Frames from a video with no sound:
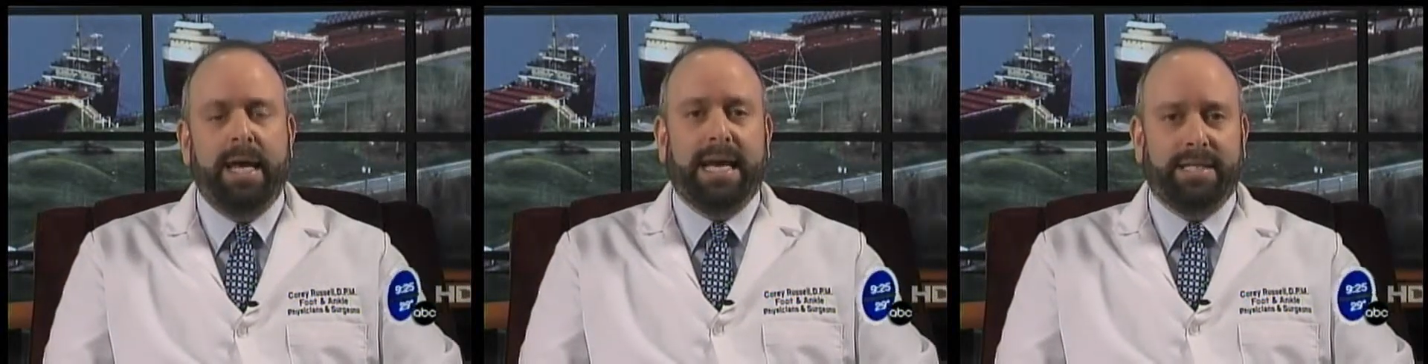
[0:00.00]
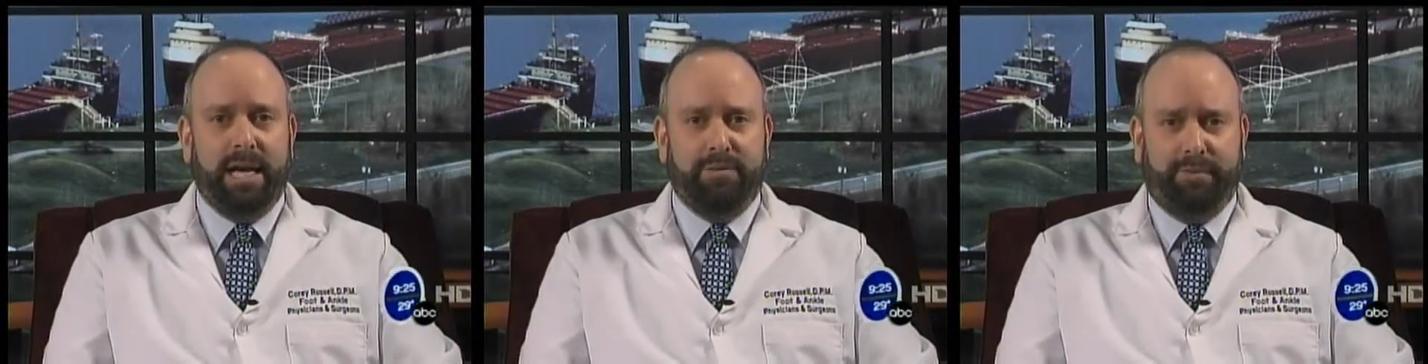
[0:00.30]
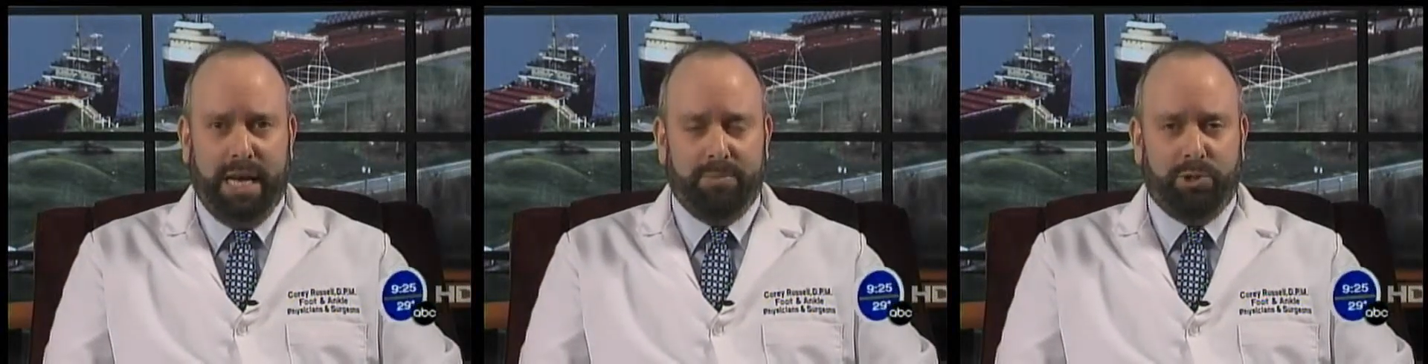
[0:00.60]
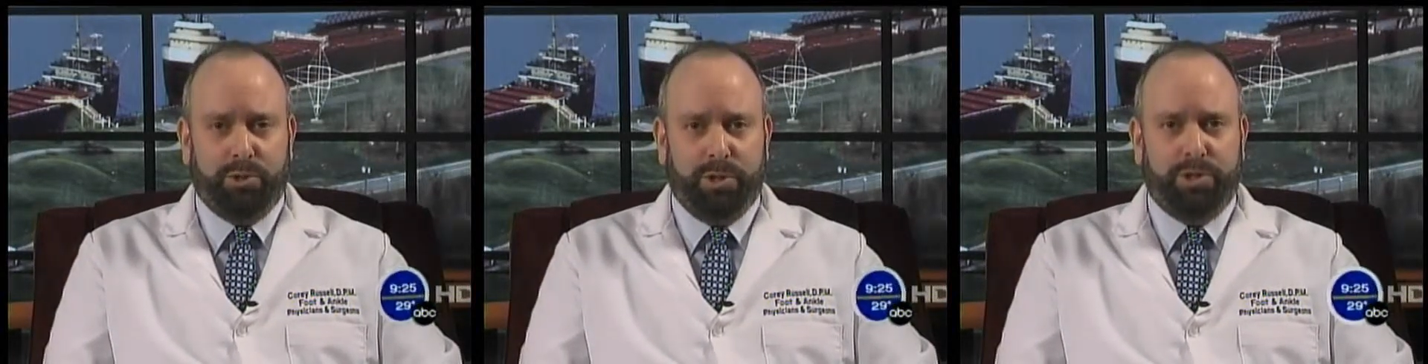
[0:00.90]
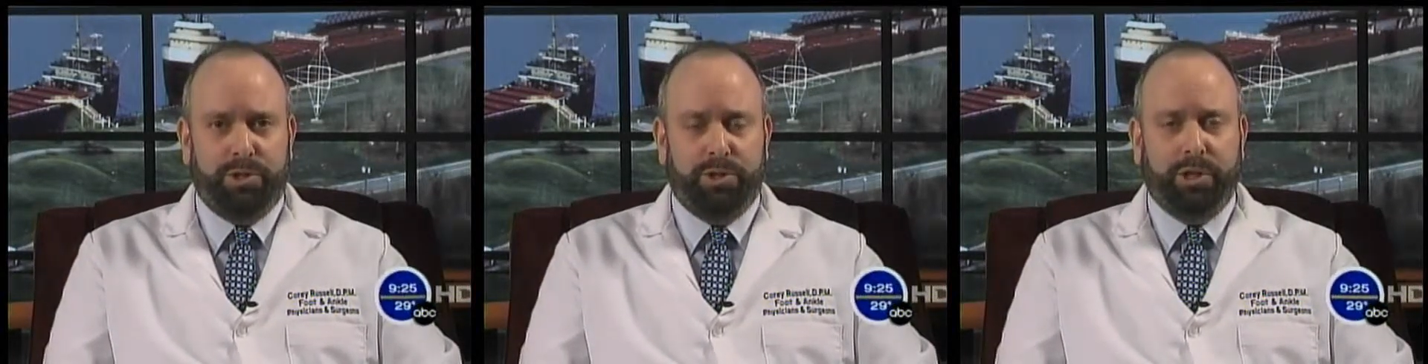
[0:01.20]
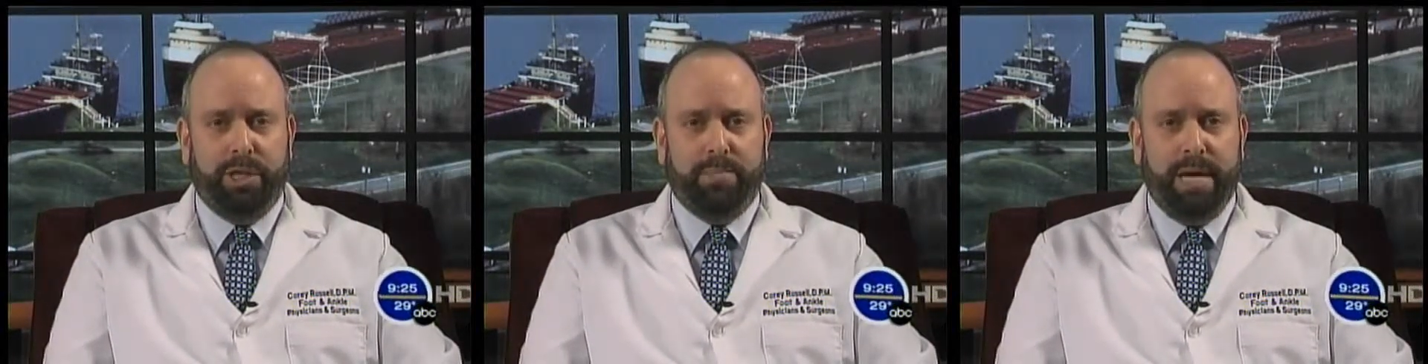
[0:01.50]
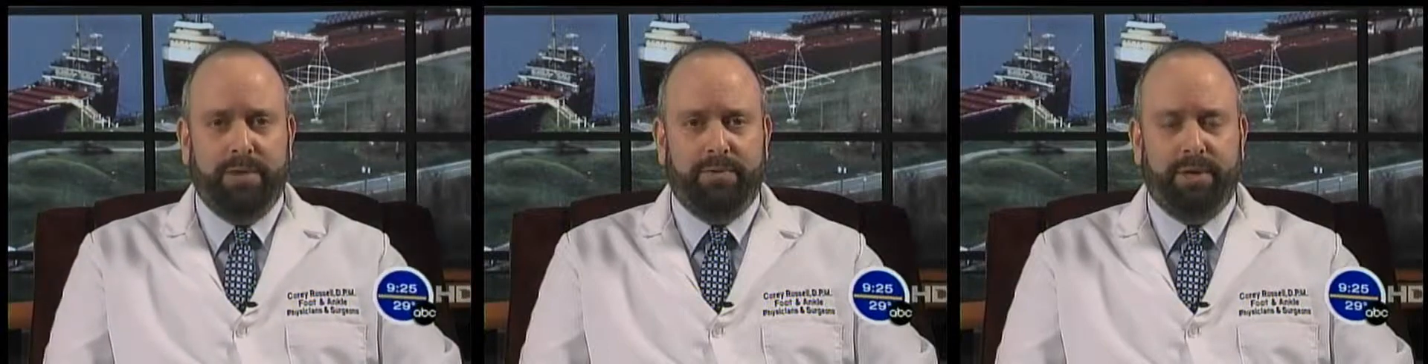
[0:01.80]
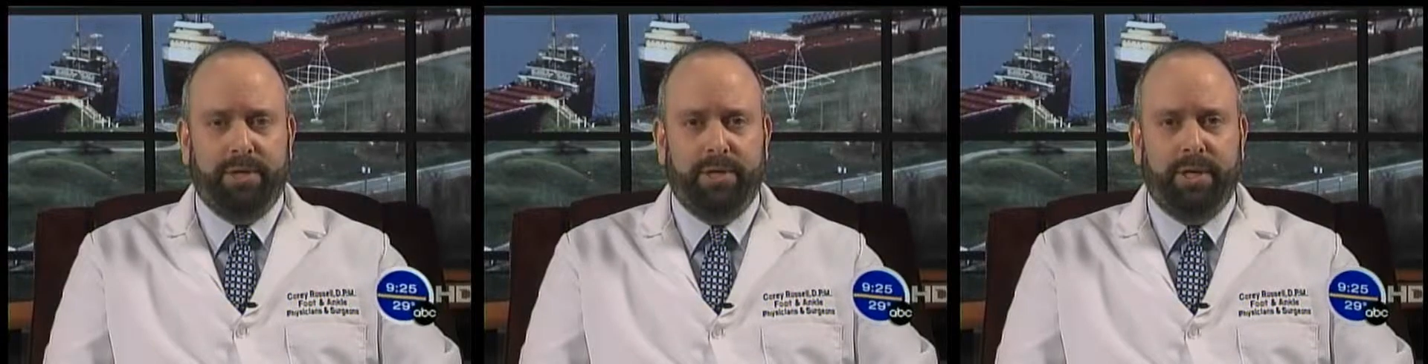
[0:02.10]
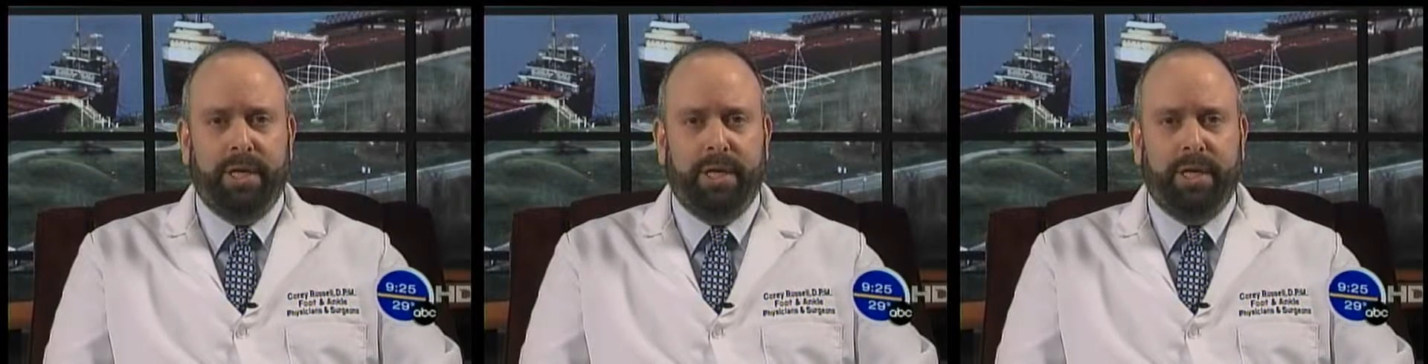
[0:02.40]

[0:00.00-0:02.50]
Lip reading: Anti-inflammatories are usually a benefit.